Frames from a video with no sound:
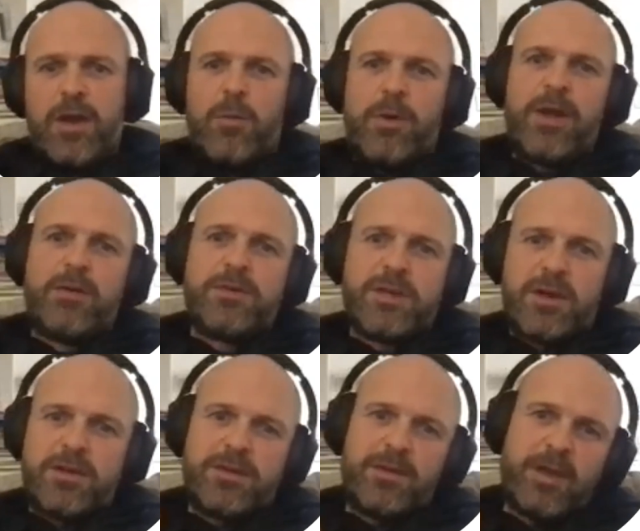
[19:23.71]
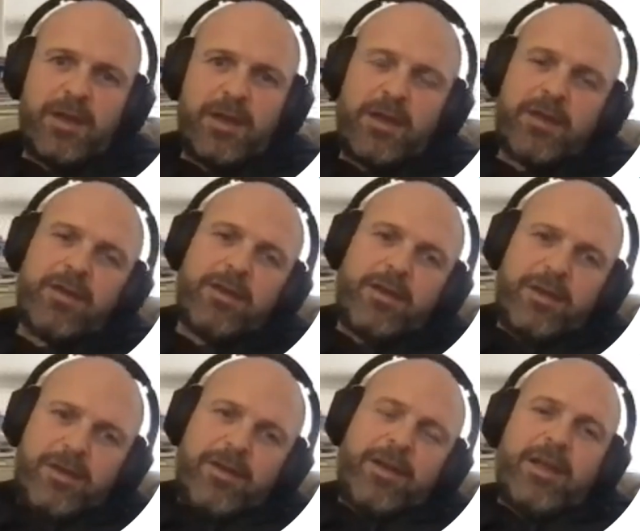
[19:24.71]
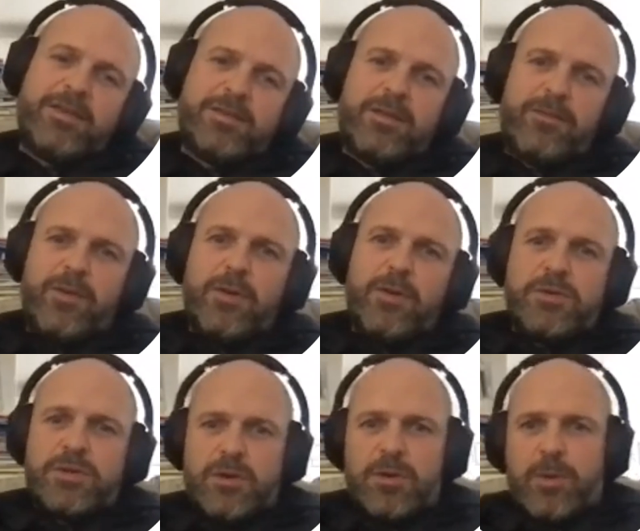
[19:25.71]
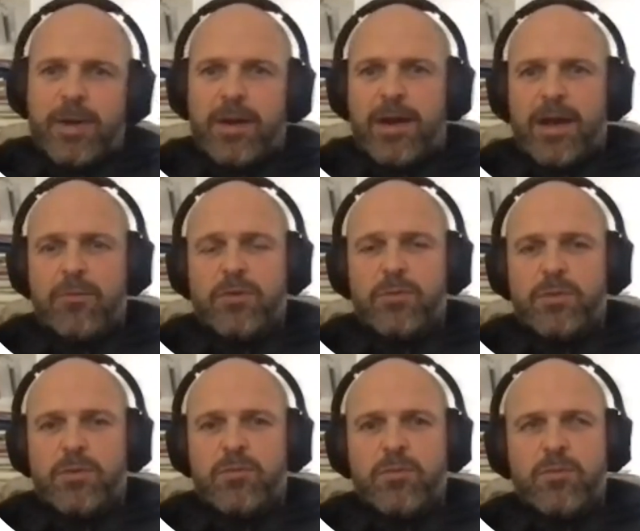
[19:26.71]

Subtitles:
We're now starting to think into the future about how do we